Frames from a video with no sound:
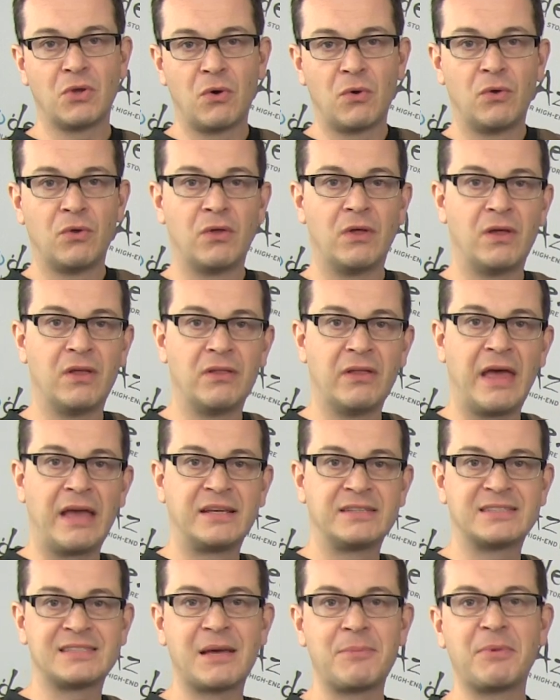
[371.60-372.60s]
know,
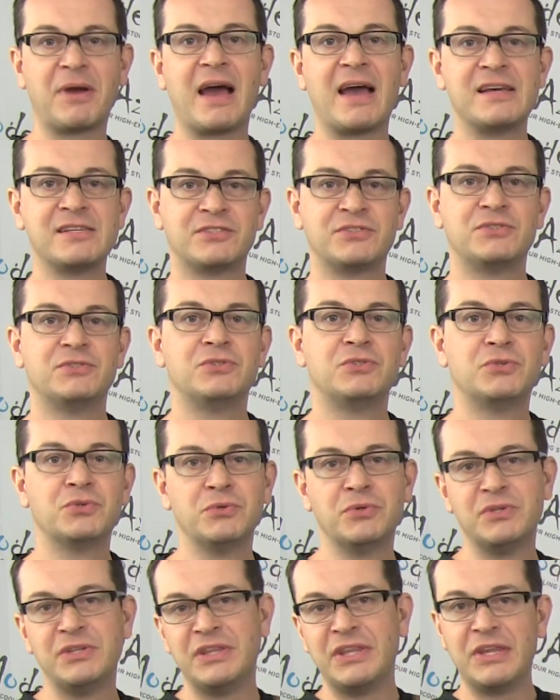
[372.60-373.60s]
like some guys
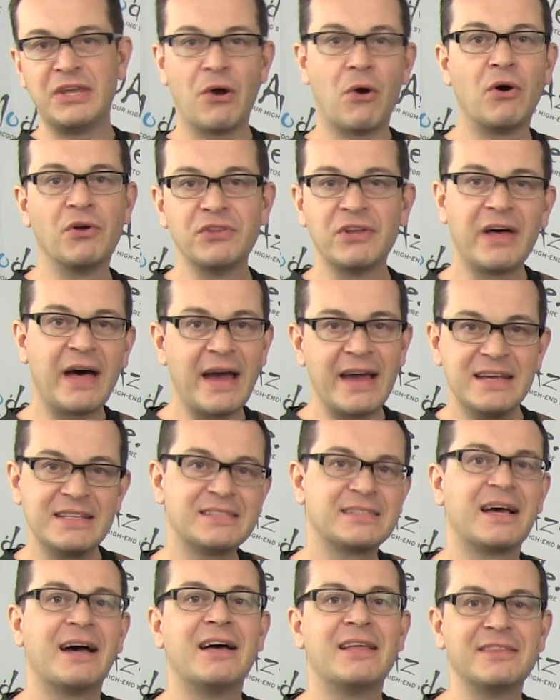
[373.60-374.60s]
do neon
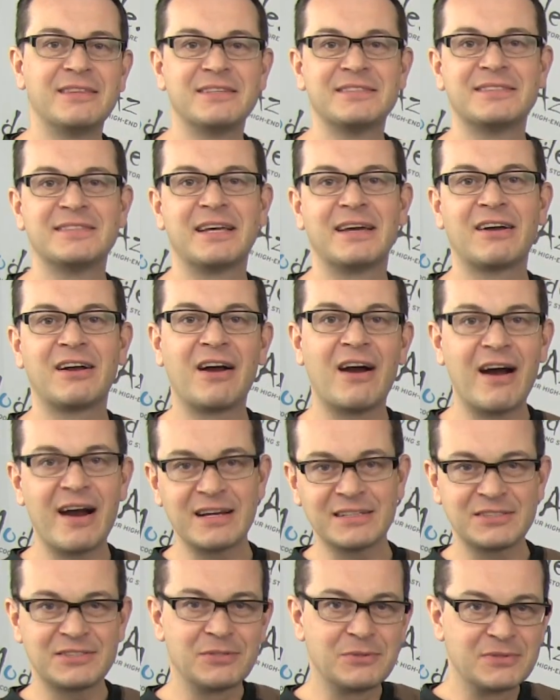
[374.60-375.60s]
lights under their
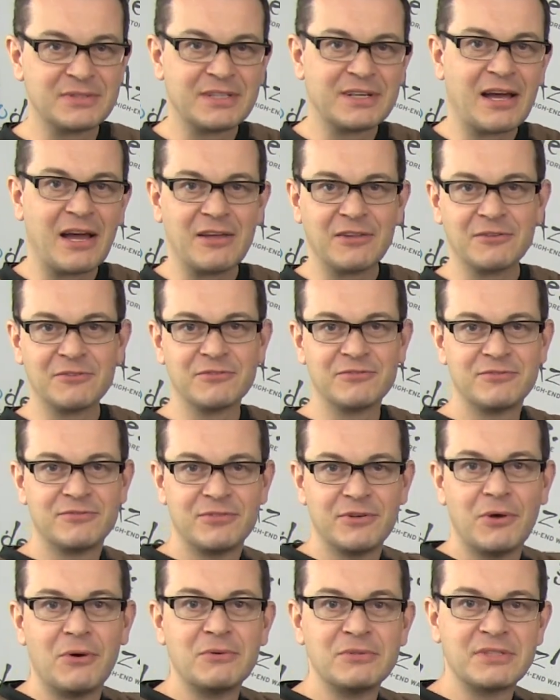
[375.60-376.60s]
car, so they're kind of
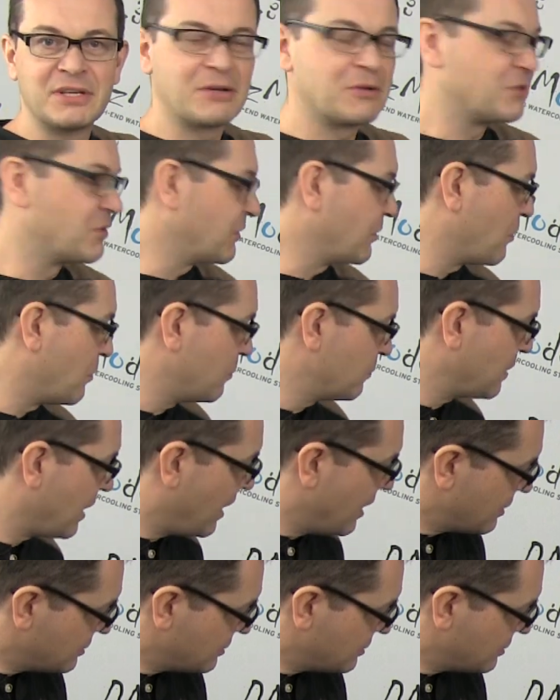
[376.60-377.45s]
floating on the road.